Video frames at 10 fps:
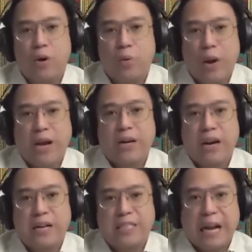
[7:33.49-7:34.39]
where
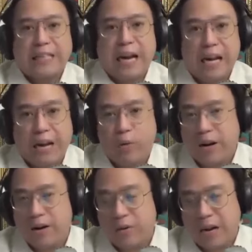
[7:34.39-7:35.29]
saan galing
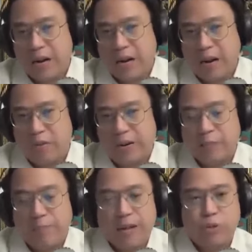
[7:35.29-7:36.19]
where with
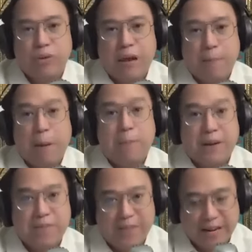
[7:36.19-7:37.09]
respect to the public
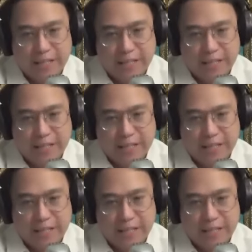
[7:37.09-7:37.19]
funds.